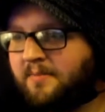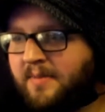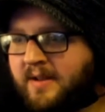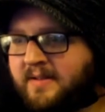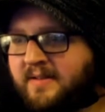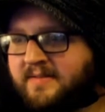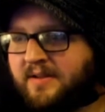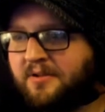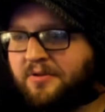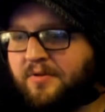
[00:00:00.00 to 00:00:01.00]
but it does
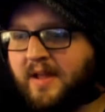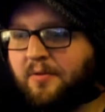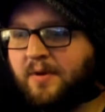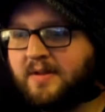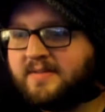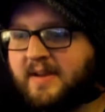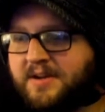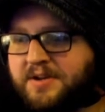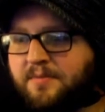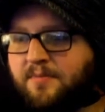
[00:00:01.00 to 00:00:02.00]
include that one
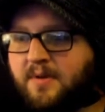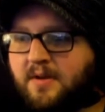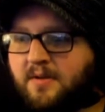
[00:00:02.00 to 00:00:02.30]
section